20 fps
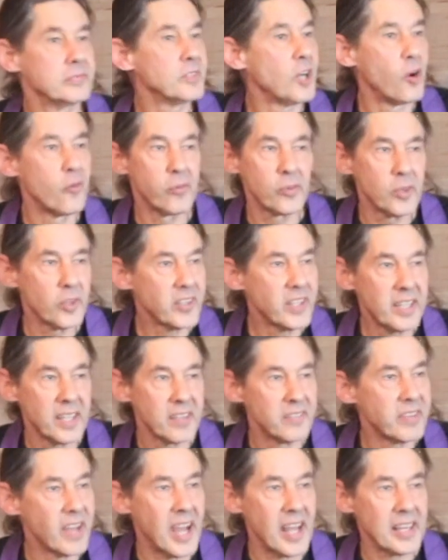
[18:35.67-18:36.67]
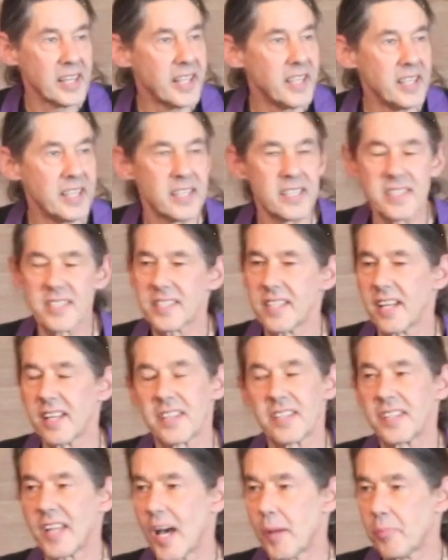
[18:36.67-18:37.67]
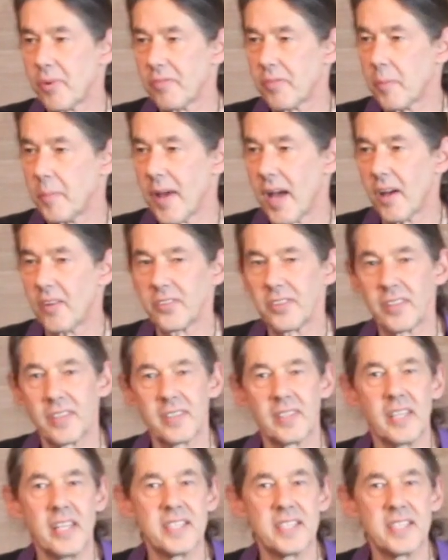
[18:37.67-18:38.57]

overlooking a valley. He didn't sit at the top of a mountain.